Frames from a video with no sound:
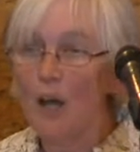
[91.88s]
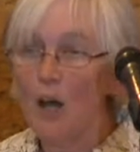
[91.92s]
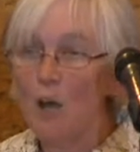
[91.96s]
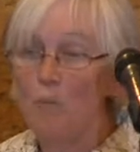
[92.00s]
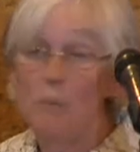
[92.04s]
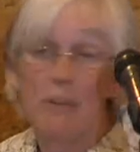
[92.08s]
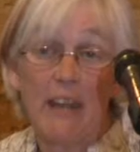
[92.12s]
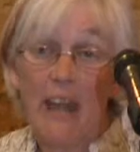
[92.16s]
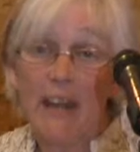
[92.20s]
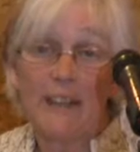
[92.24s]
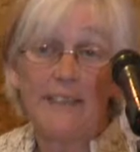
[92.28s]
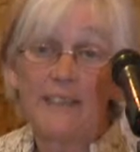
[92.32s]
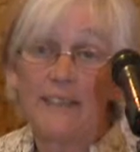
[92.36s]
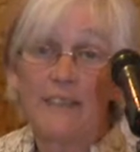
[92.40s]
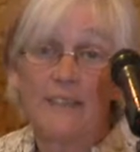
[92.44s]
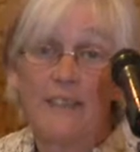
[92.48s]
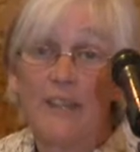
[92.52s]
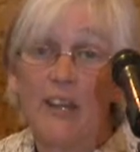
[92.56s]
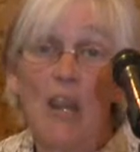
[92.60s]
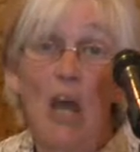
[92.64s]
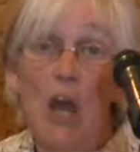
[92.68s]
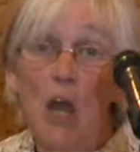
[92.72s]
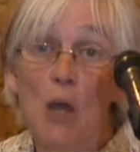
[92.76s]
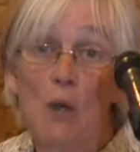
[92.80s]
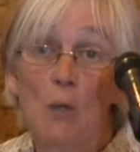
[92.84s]
but I
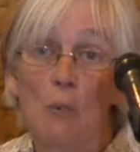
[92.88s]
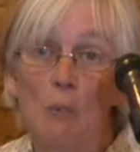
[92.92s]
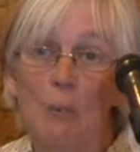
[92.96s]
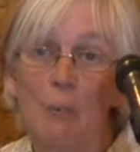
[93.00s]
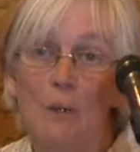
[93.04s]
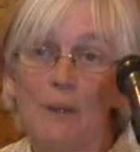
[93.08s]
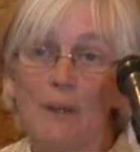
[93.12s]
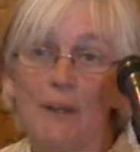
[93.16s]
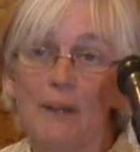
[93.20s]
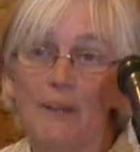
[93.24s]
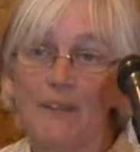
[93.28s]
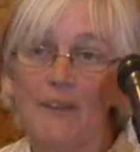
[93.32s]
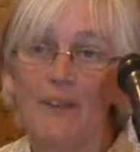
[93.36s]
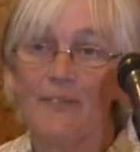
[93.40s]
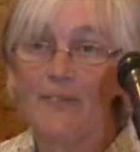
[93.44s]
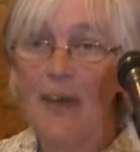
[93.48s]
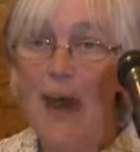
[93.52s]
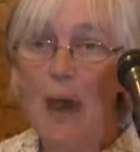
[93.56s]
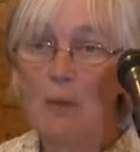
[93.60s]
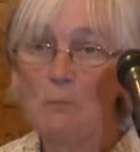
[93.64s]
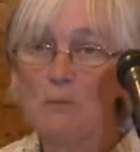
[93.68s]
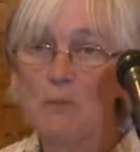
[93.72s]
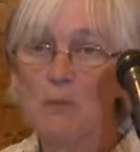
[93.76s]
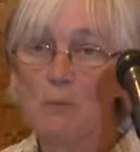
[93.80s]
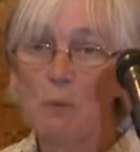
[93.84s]
didn't know that
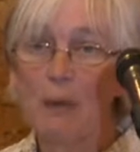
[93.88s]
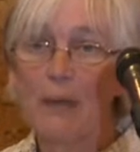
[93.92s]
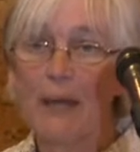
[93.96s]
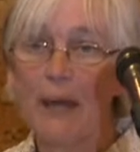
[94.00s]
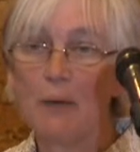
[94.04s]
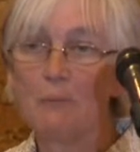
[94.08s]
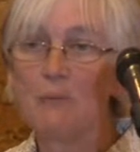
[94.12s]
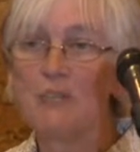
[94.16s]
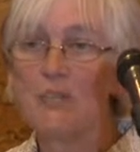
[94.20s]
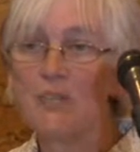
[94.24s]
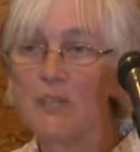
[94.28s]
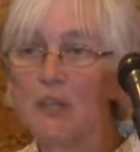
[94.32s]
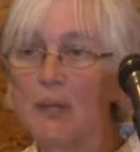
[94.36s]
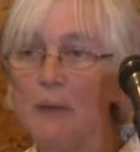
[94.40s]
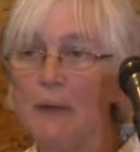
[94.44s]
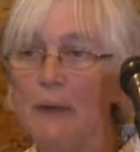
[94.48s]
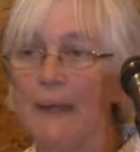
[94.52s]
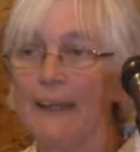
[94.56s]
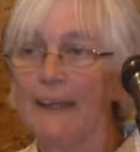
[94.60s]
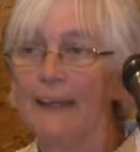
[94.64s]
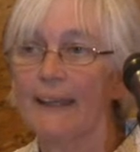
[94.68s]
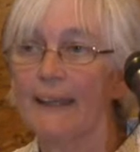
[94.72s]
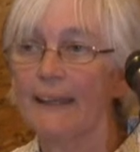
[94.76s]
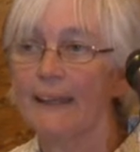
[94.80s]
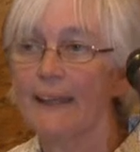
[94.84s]
that was what I was
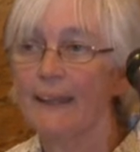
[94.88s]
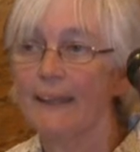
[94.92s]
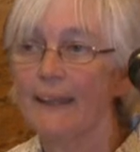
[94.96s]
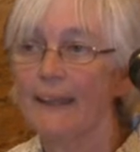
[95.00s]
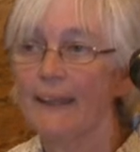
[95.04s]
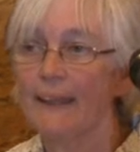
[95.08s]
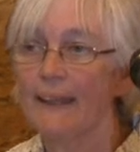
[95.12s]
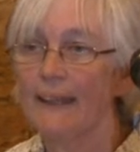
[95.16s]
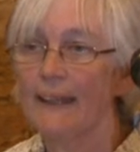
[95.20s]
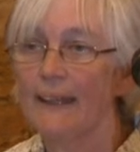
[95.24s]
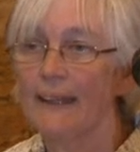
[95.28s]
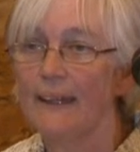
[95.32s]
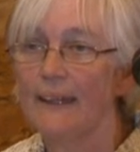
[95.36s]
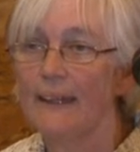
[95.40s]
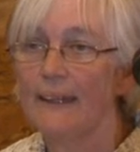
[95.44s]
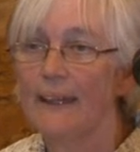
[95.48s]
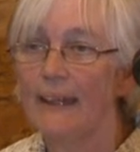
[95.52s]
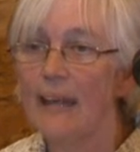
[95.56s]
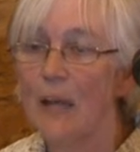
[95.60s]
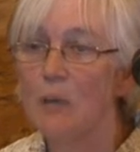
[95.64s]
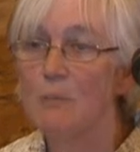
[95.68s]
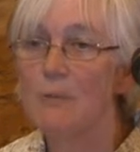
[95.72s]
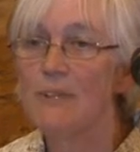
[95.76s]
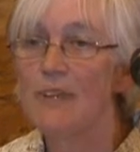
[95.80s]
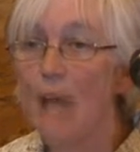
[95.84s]
doing.
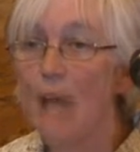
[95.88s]
It was